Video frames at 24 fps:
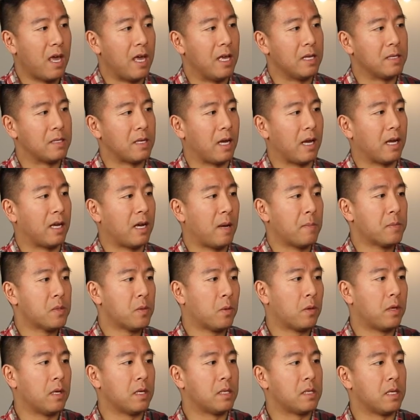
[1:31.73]
is that it comes
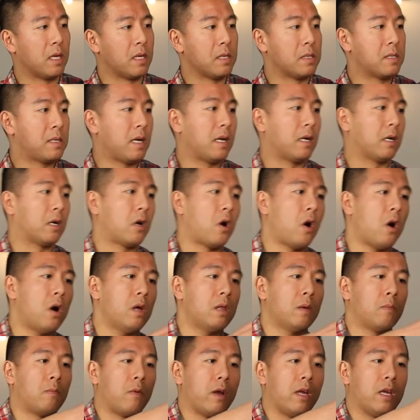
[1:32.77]
with this center
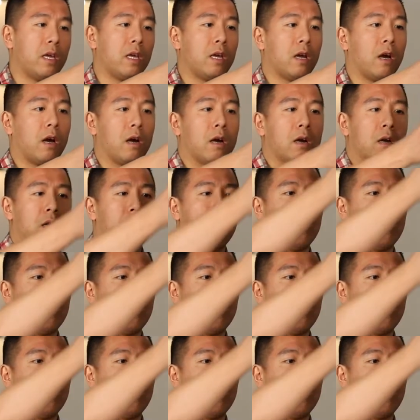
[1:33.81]
column right here